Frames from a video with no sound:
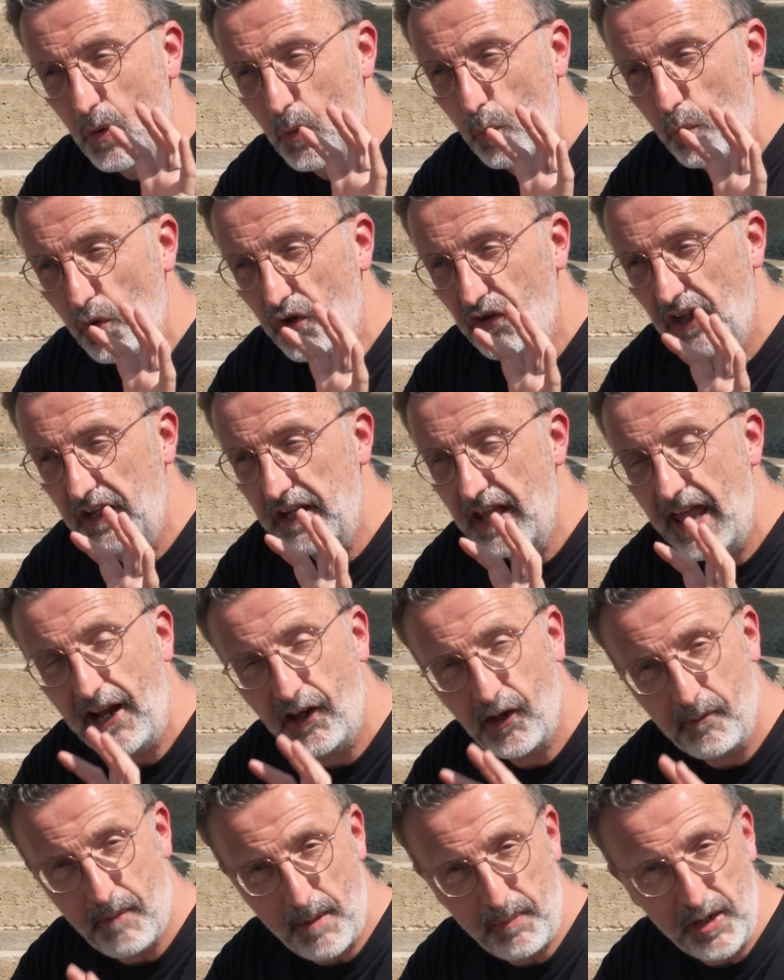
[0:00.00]
was in
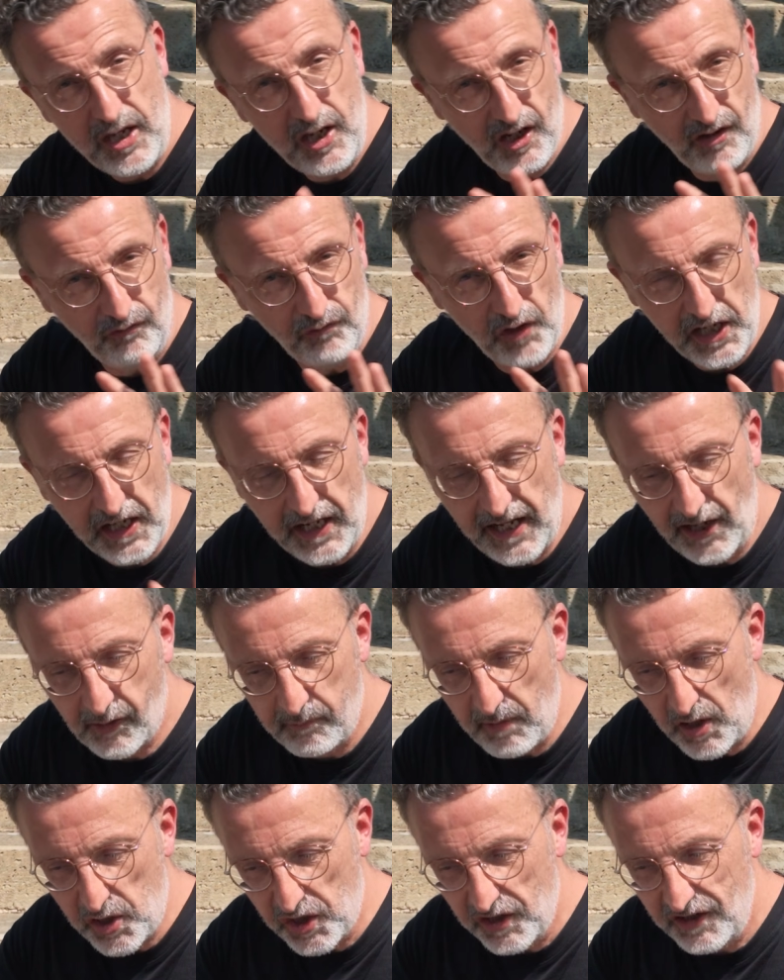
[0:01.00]
Hexham Abbey running an
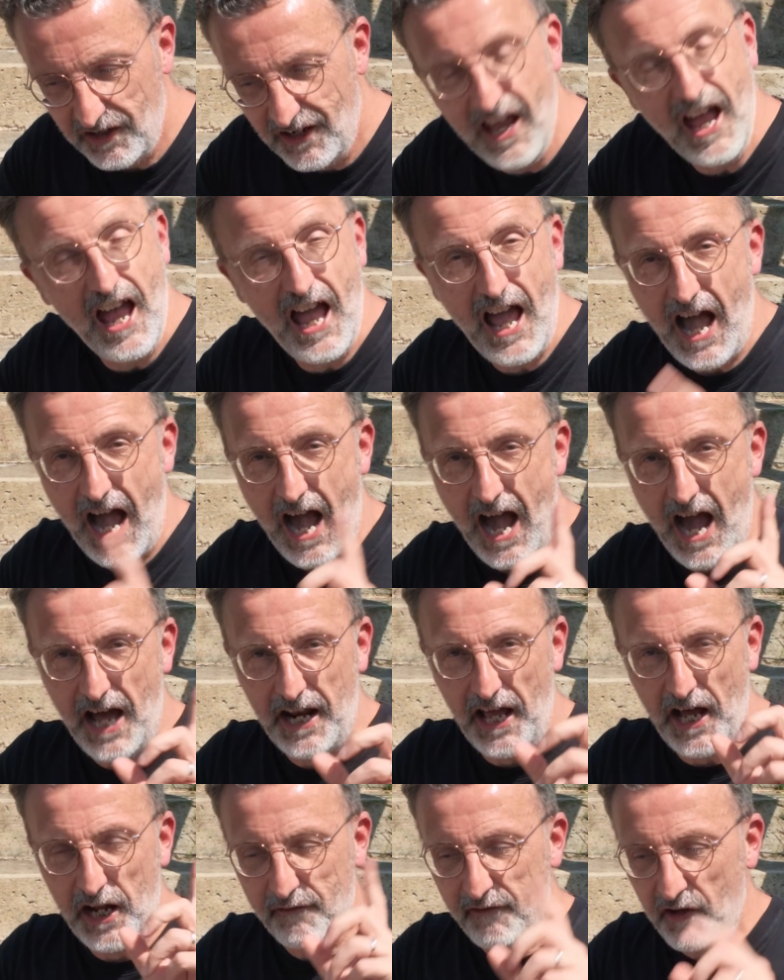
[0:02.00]
exhibition,
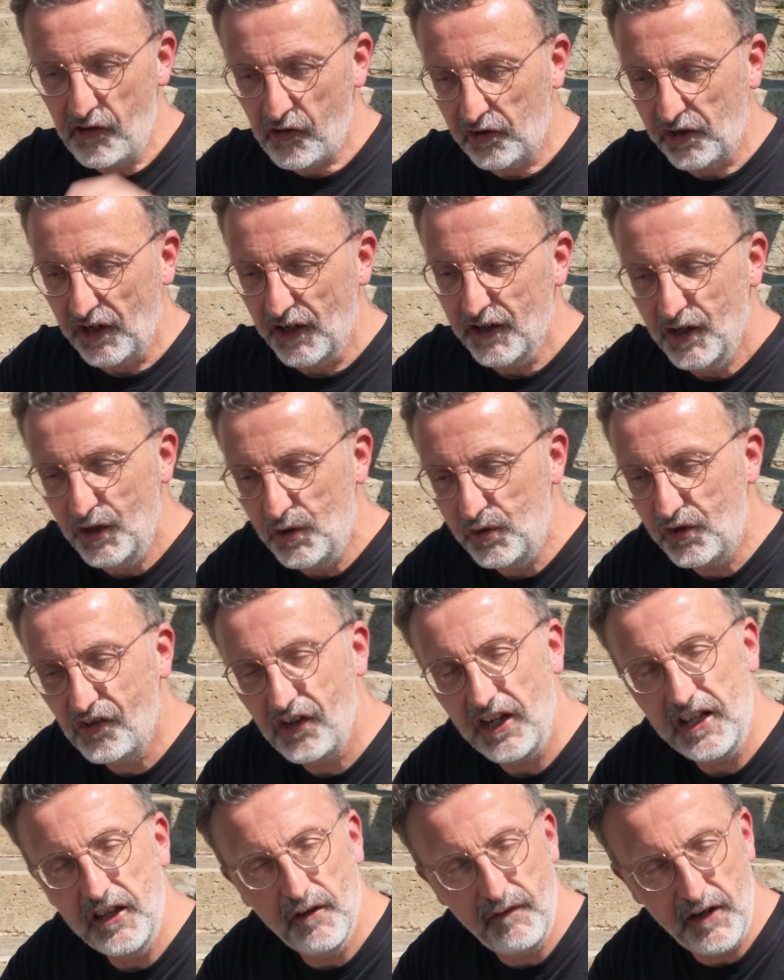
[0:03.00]
and I had a visitor who'd
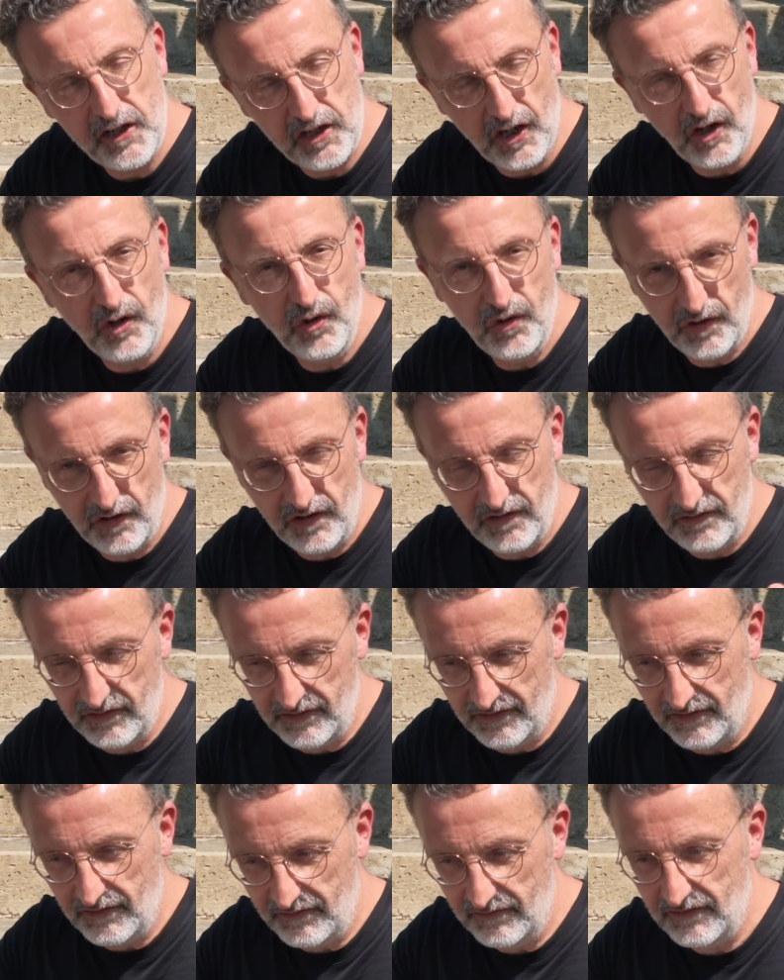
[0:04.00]
seen the video
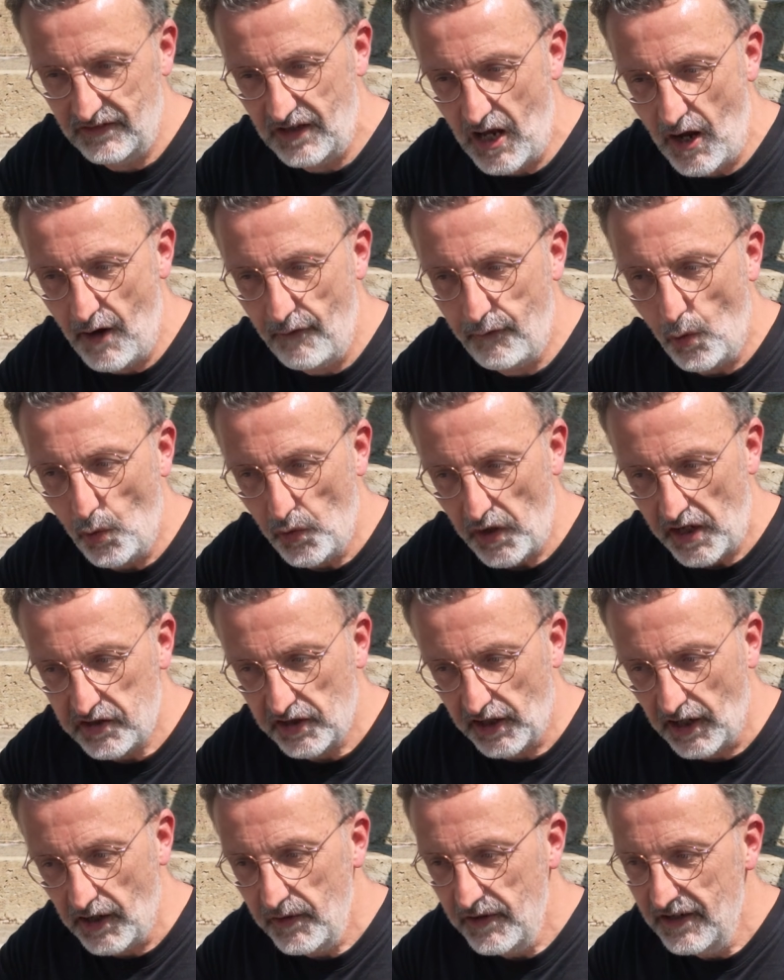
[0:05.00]
a fortnight
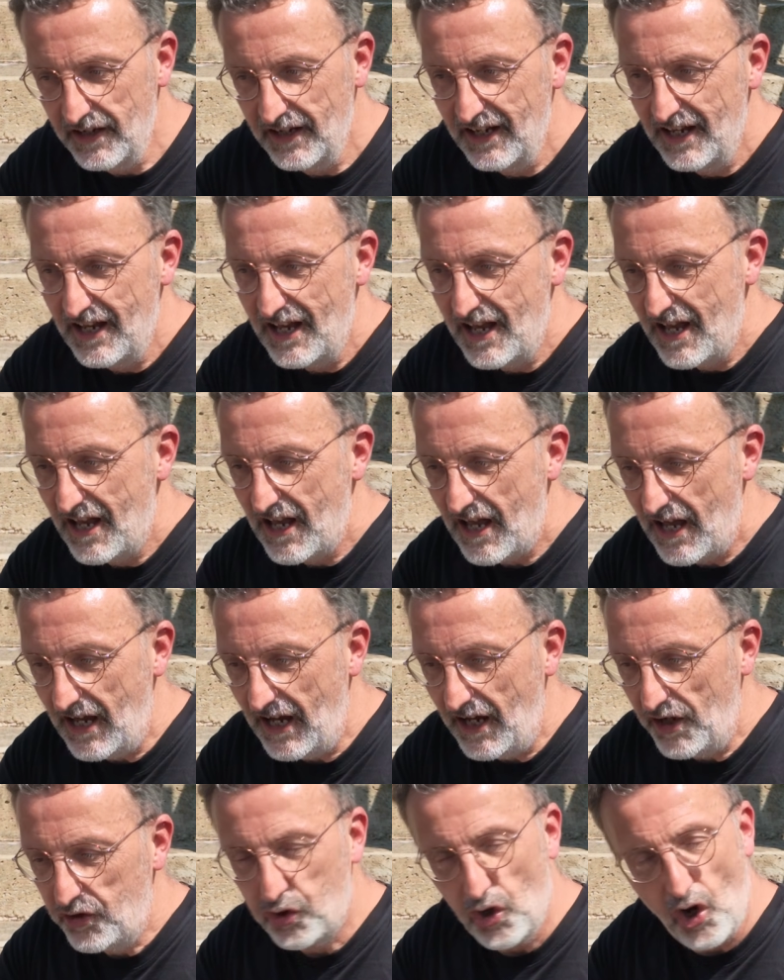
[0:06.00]
ago,
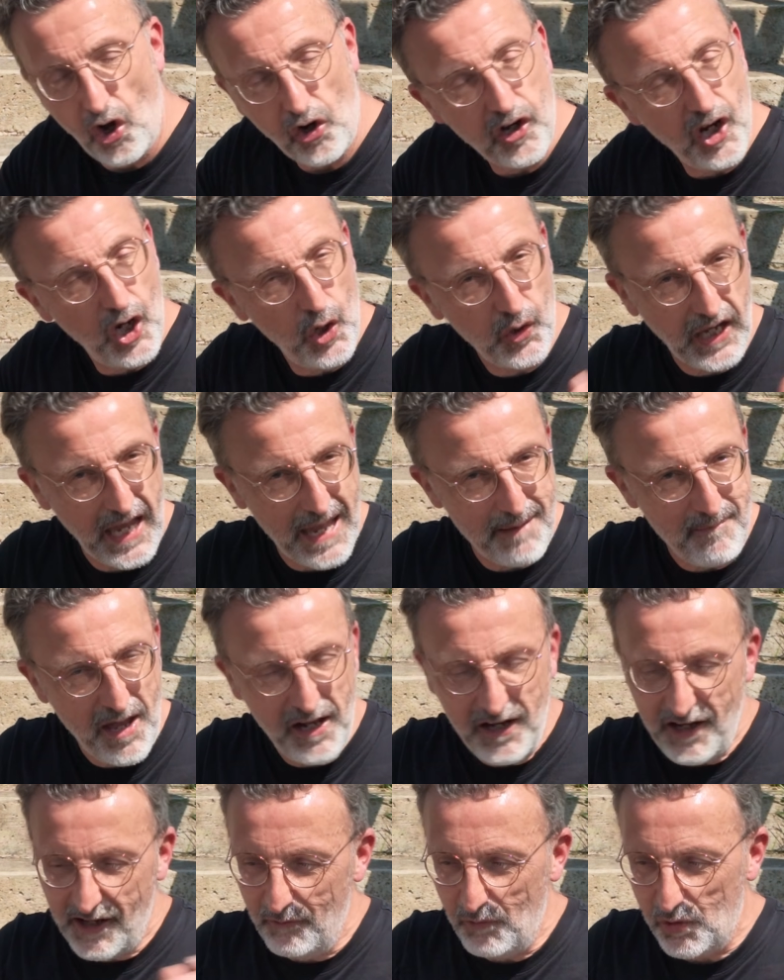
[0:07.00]
John, who came
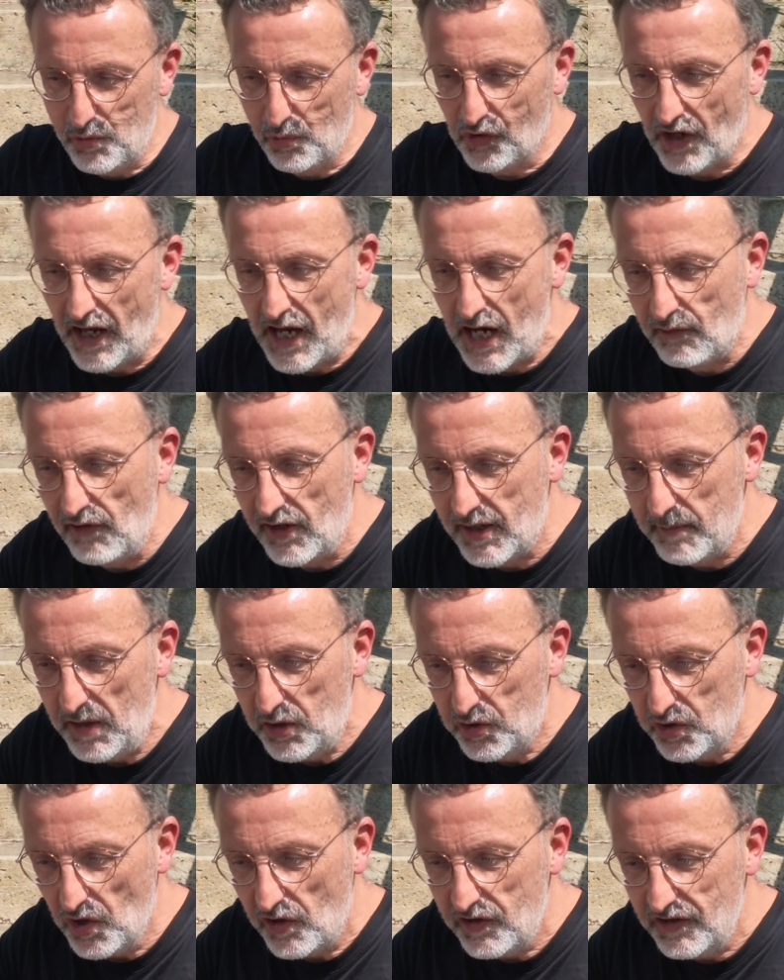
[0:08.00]
in, which was great to meet
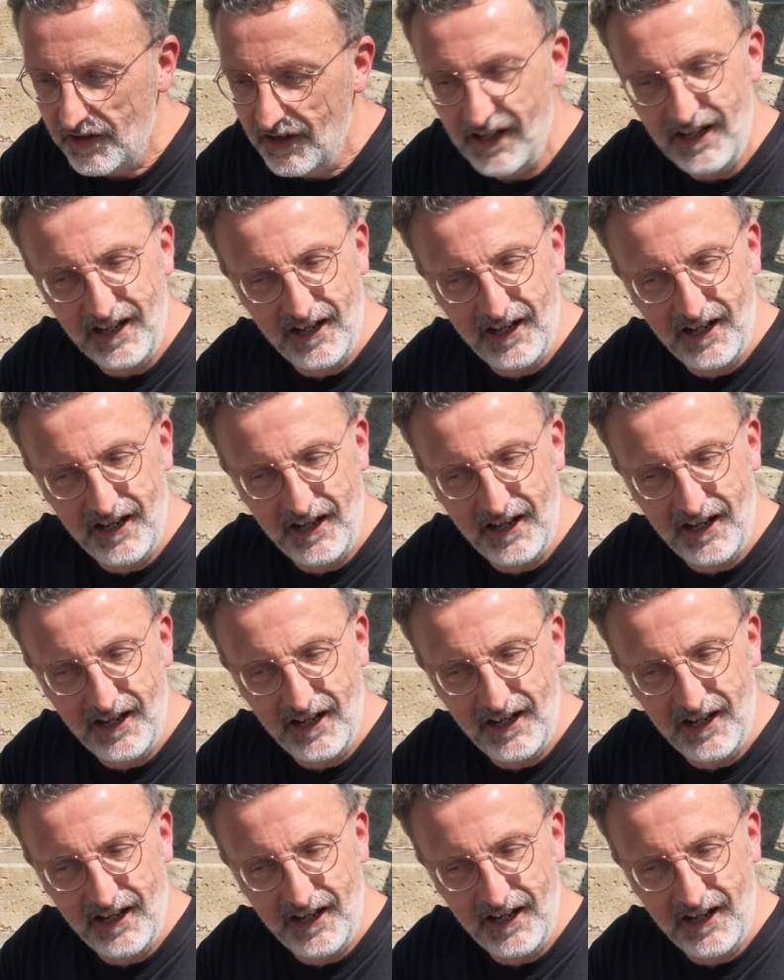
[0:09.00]
John.